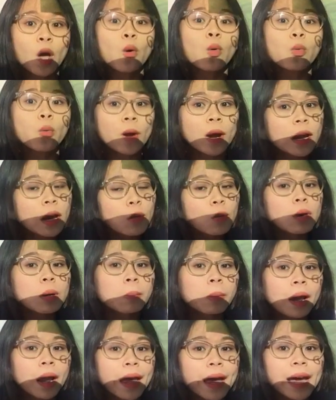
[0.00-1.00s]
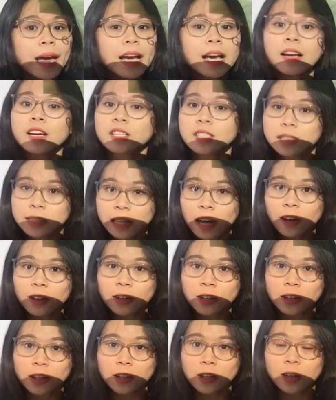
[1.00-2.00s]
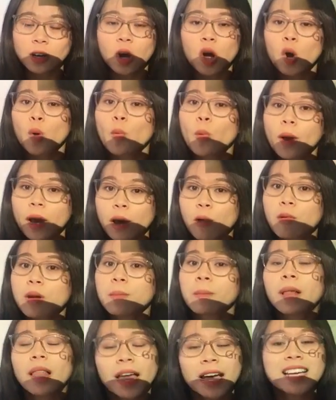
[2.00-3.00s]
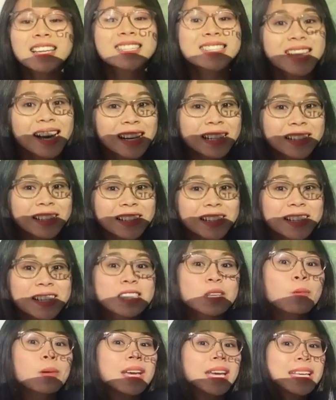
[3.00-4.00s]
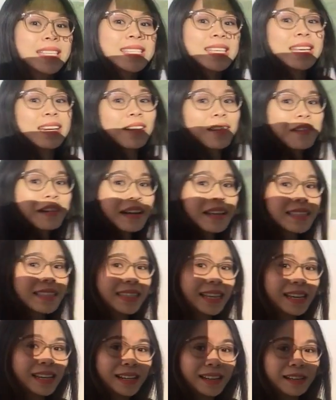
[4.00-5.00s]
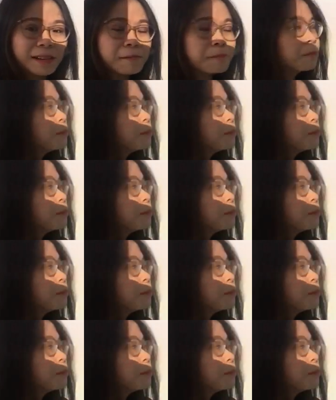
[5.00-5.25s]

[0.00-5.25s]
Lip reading: where we play soccer. Where we play soccer, so we can see the grass there.